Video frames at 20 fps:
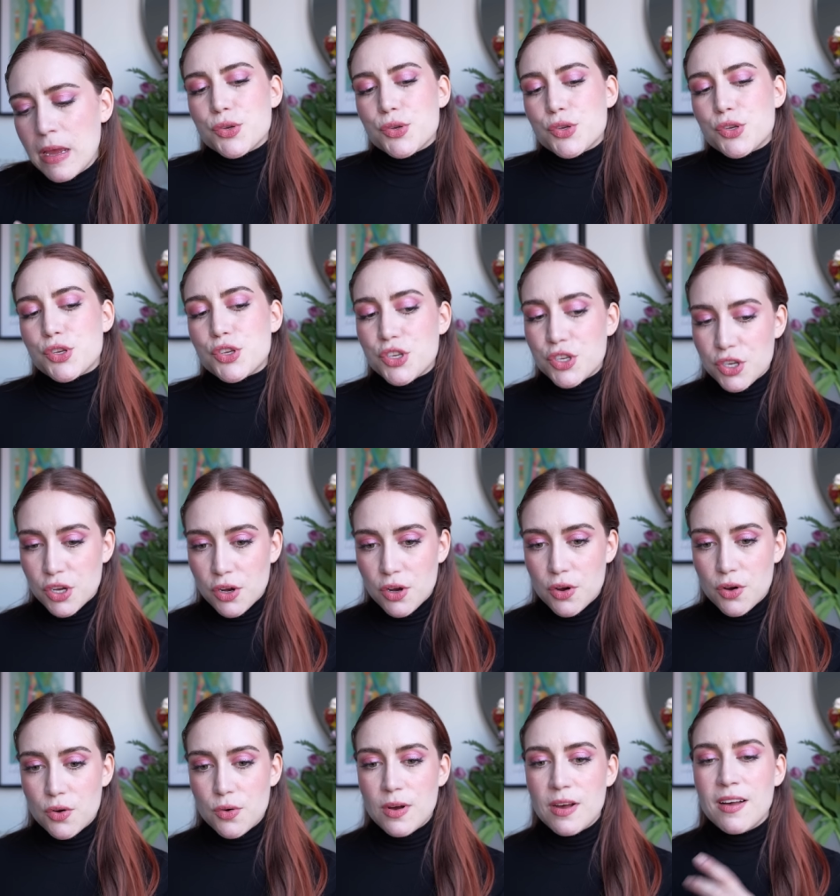
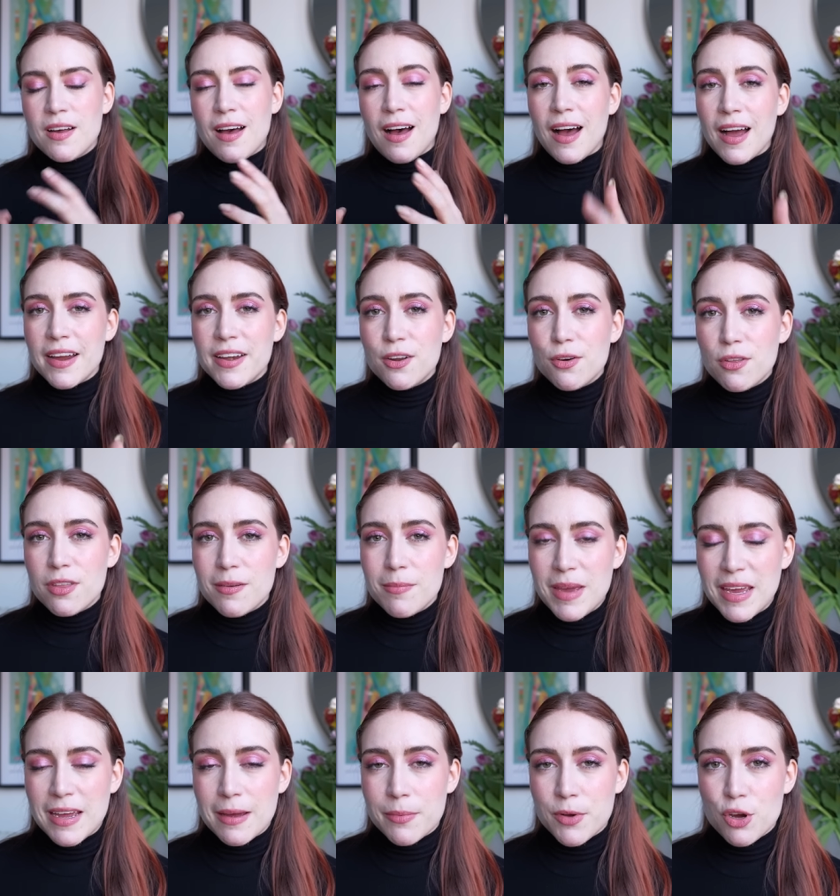So I know that
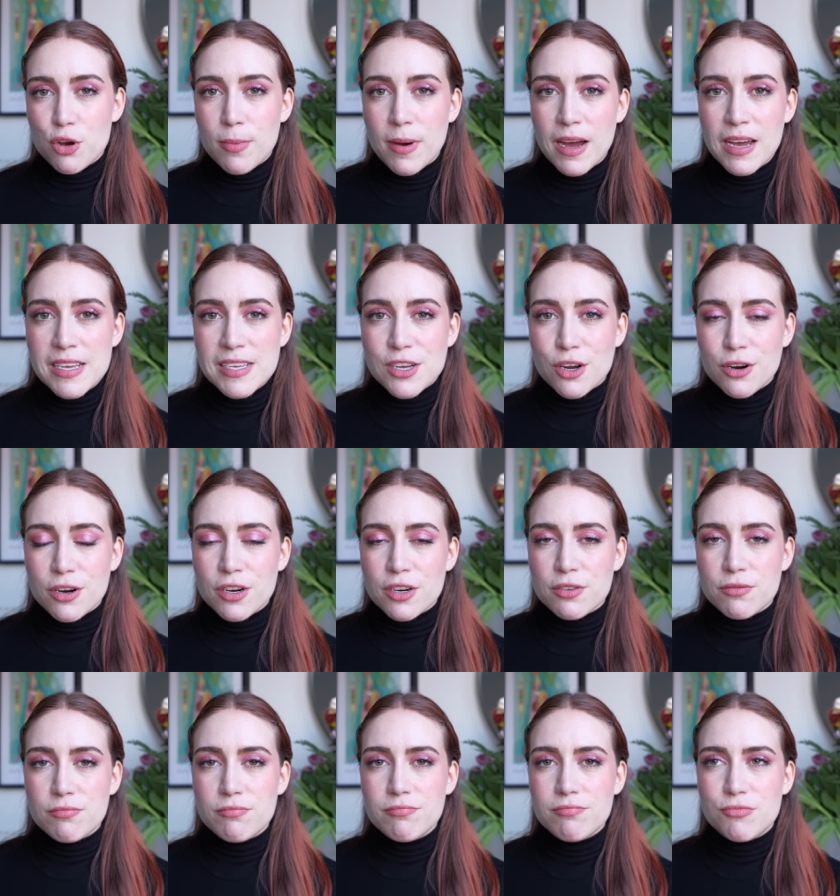makeup no buys are
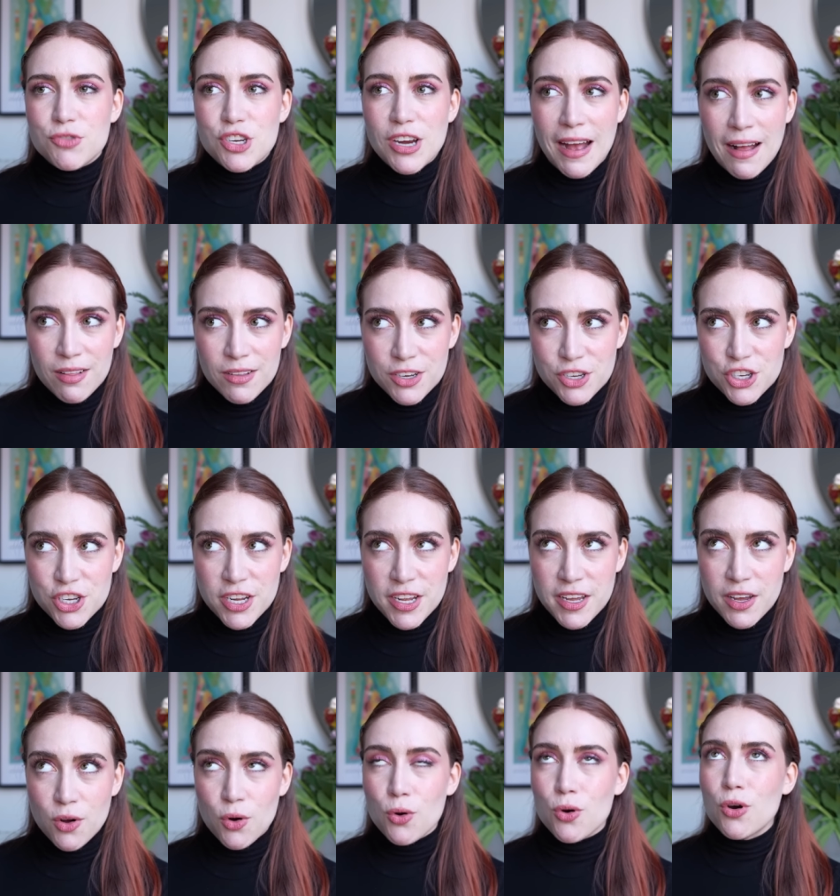
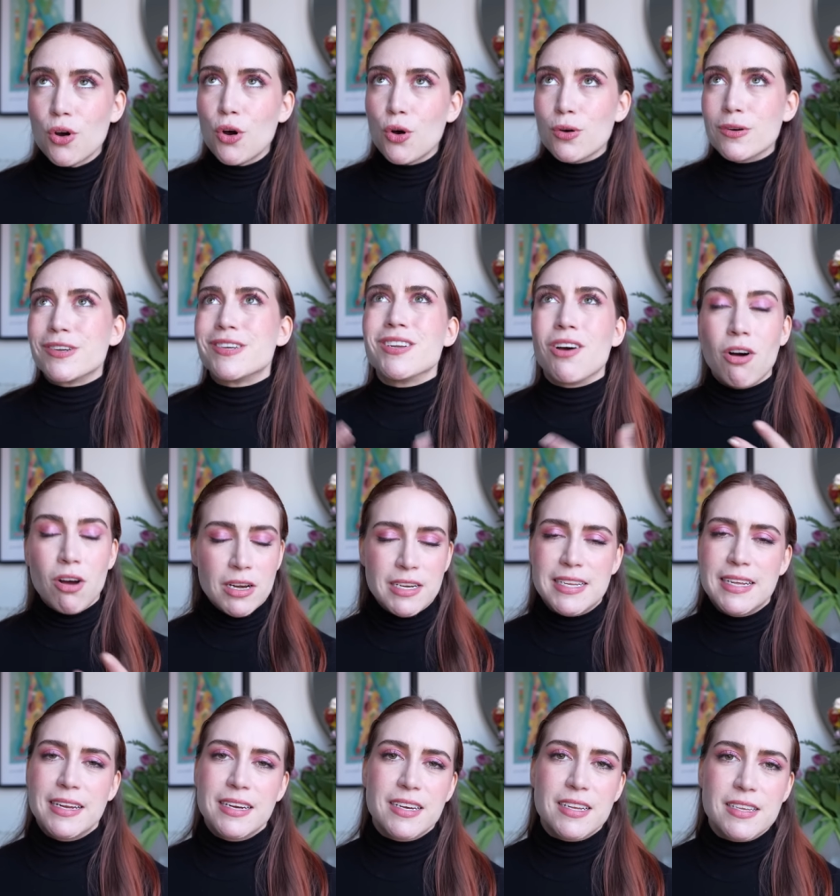challenging or or
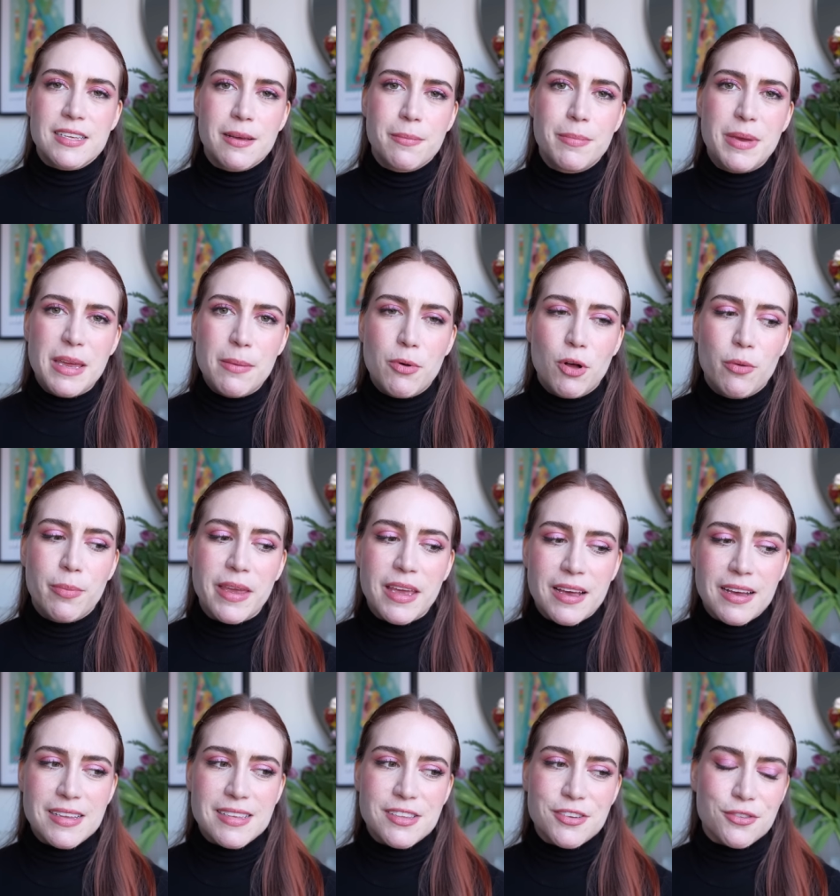daunting to some people
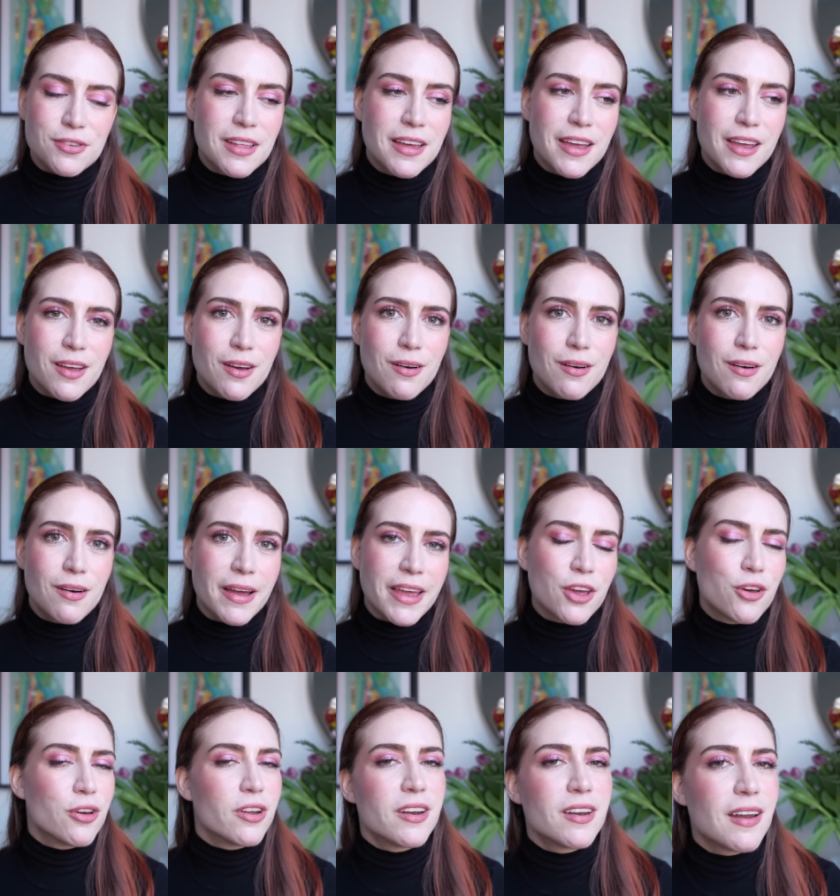because they're like, oh, I
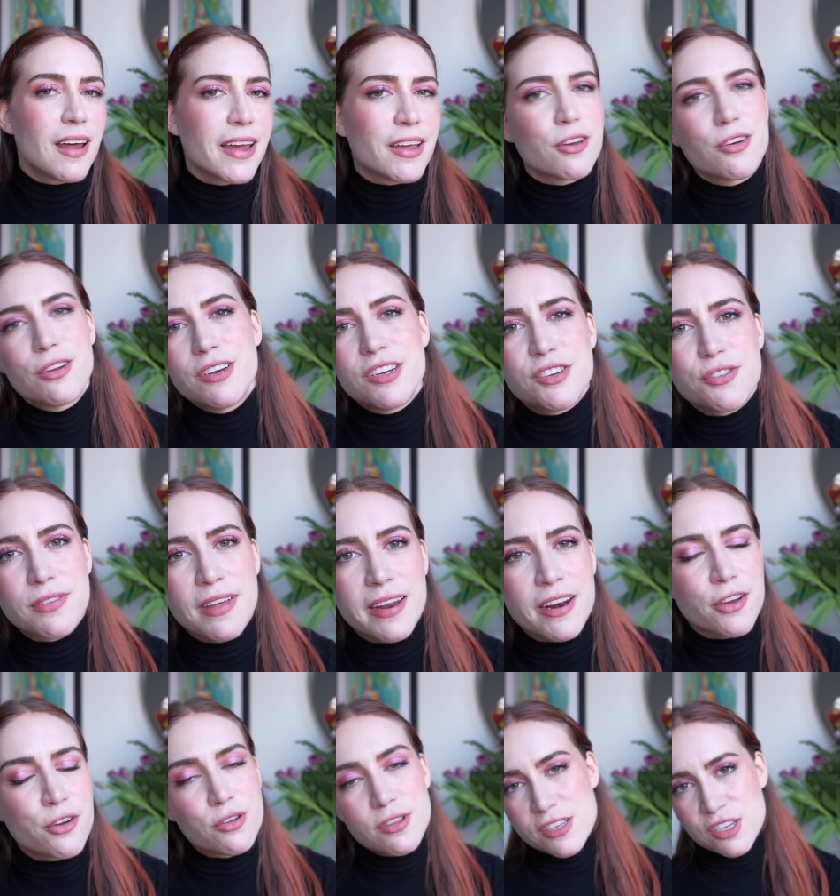couldn't I couldn't do that. I
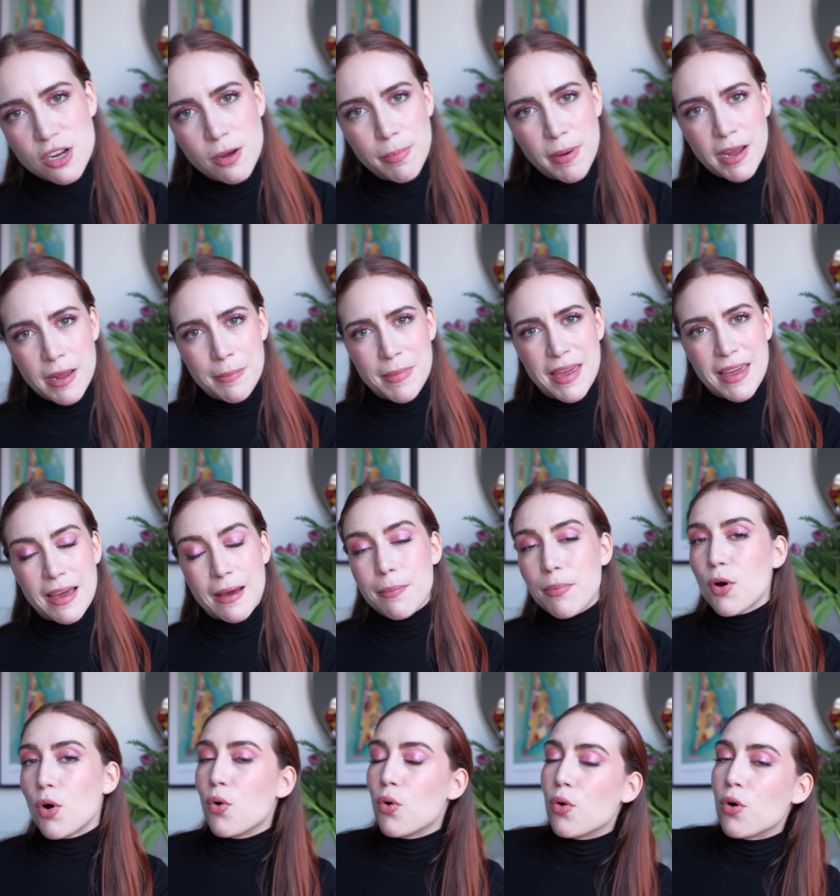couldn't stop buying makeup,
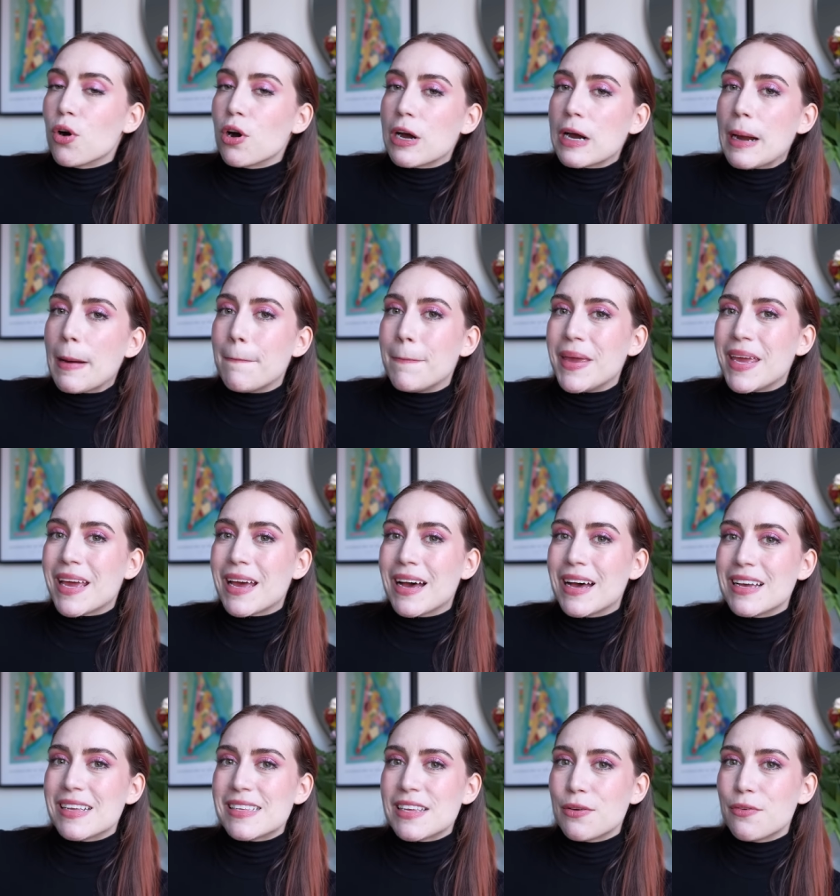or
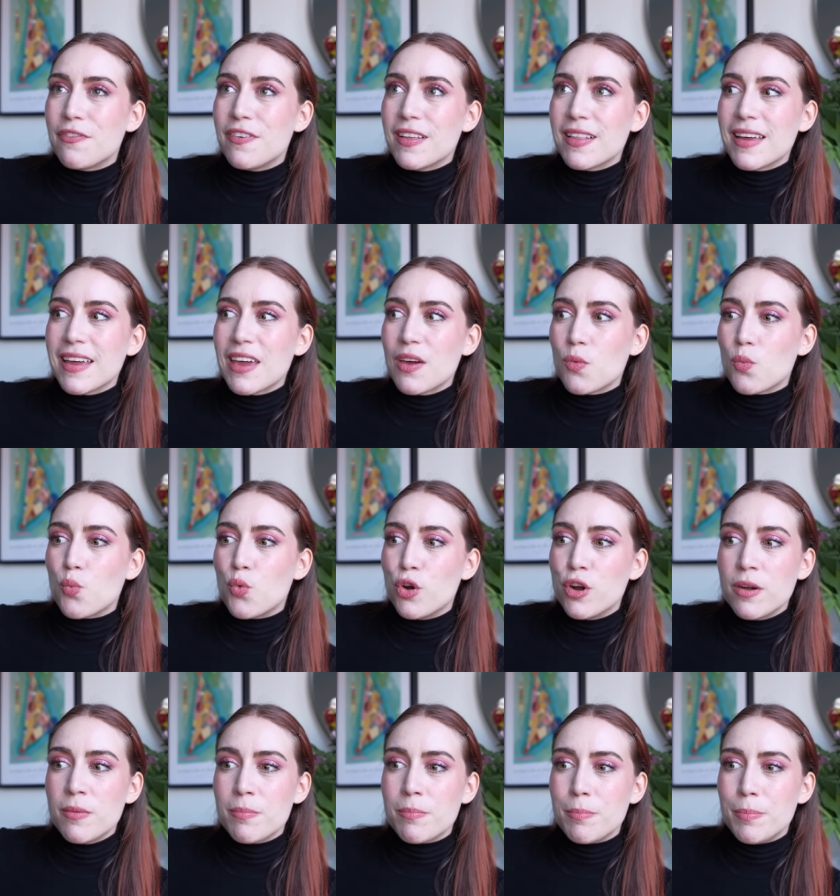because they feel like it
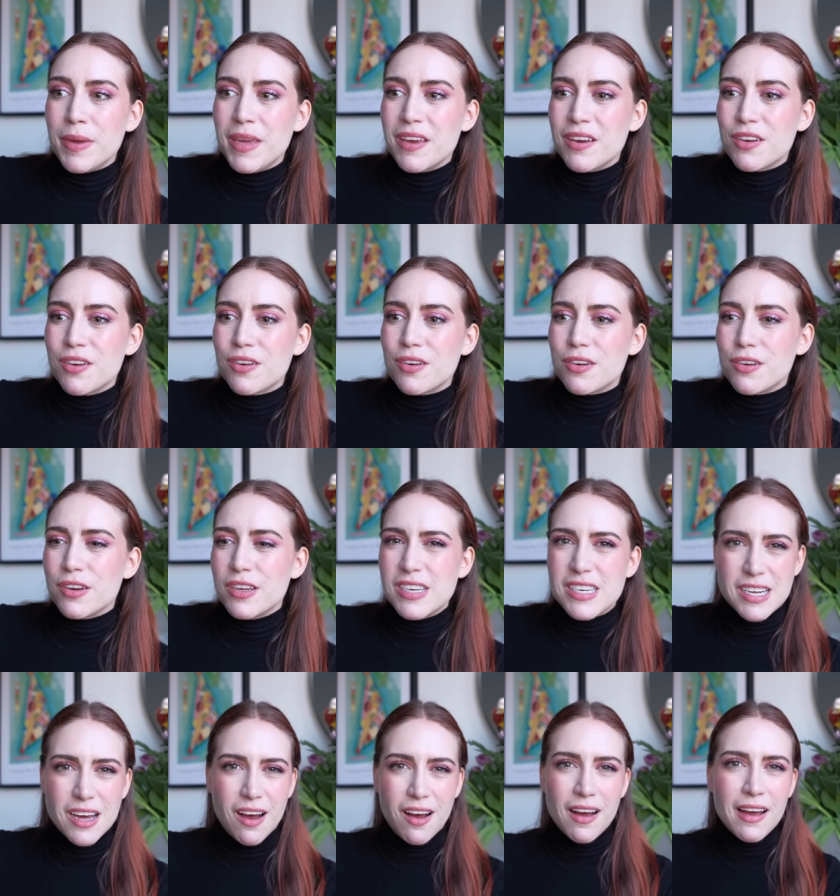wouldn't be a good
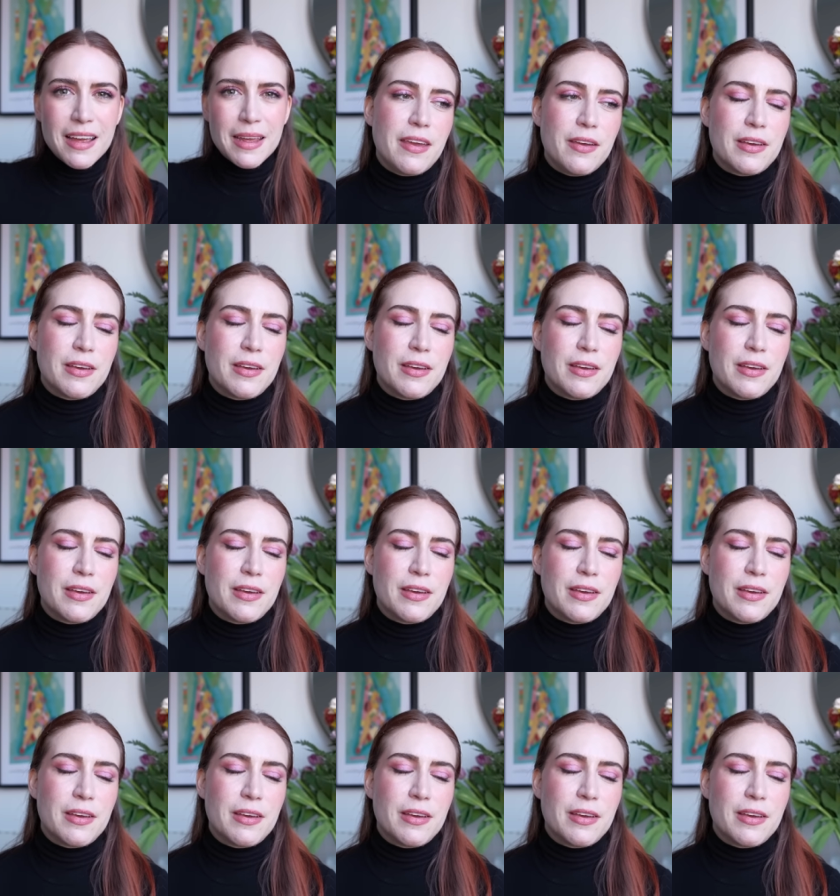time.